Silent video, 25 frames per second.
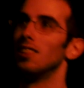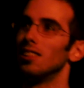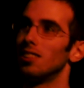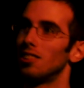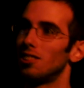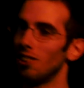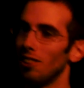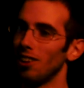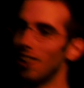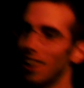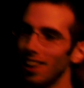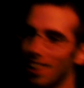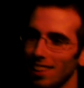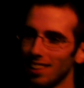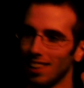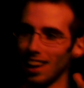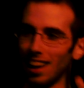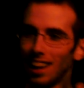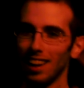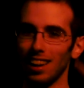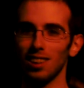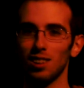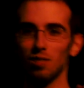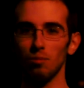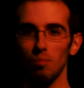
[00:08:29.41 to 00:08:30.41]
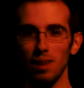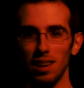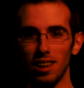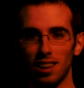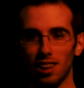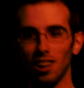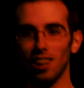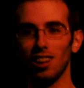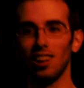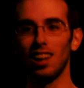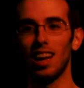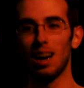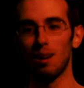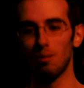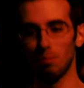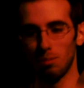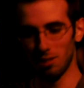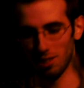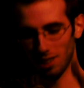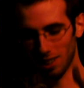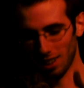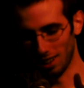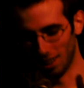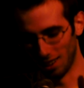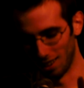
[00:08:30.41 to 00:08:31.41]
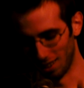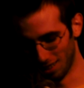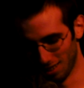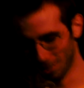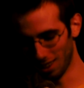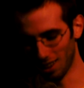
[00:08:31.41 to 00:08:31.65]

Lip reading: Do you hear that? That's me collapsing.